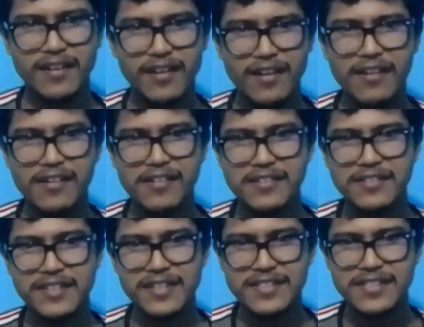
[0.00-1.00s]
Oh,
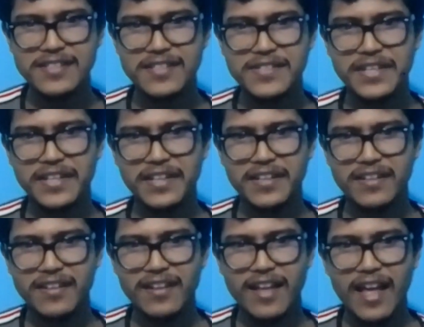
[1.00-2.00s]
that's interesting.
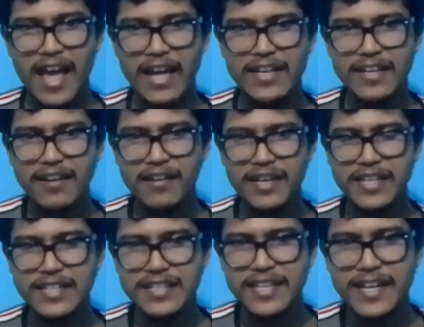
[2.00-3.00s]
And
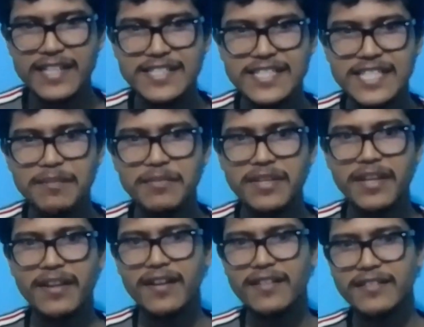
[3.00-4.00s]
okay, in the next step,
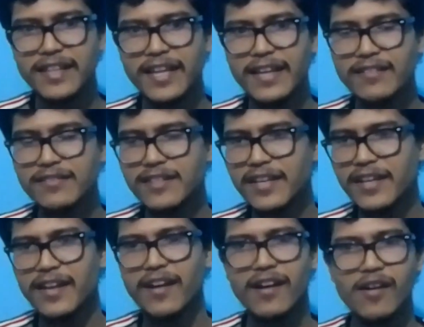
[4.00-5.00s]

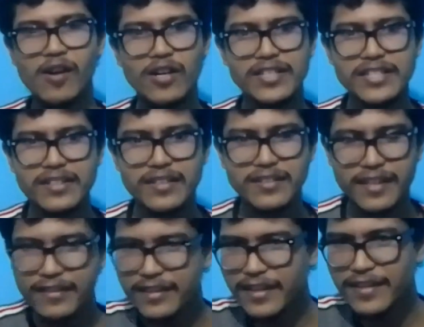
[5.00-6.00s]
they
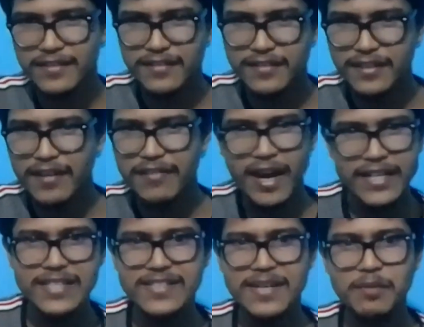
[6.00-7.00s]
are
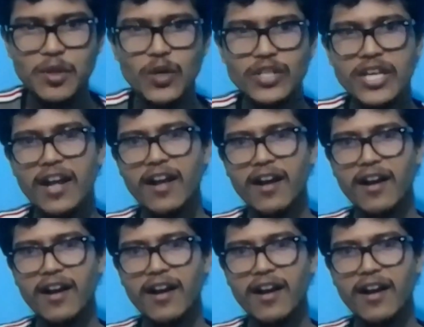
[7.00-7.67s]
writing some code.